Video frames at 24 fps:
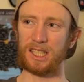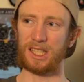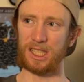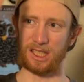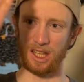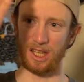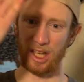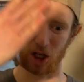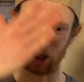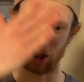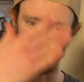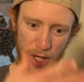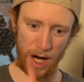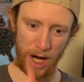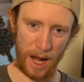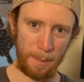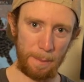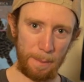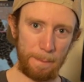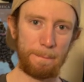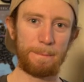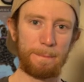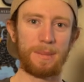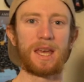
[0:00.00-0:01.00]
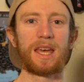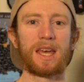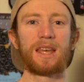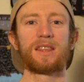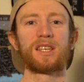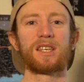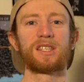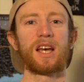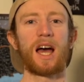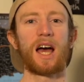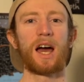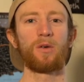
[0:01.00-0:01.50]
just let it drop, hit
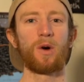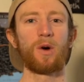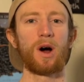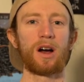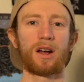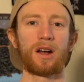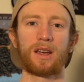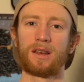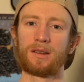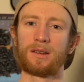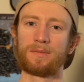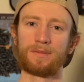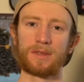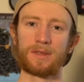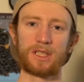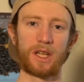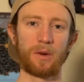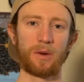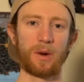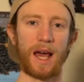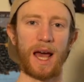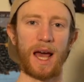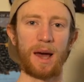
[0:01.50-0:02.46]
the sidewalk, see what